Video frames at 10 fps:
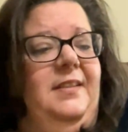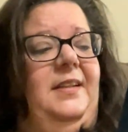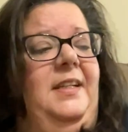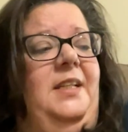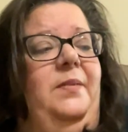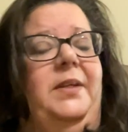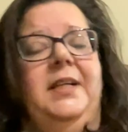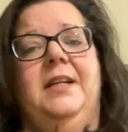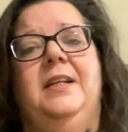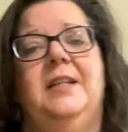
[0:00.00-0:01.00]

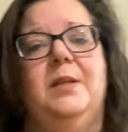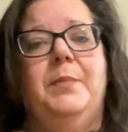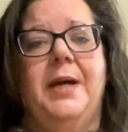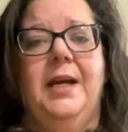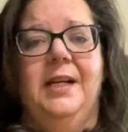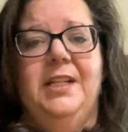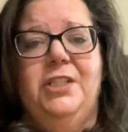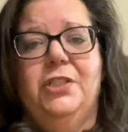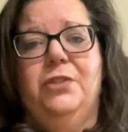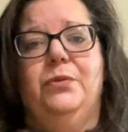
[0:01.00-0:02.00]
Anyway, and on the back, I
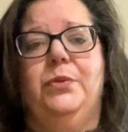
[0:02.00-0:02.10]
just threw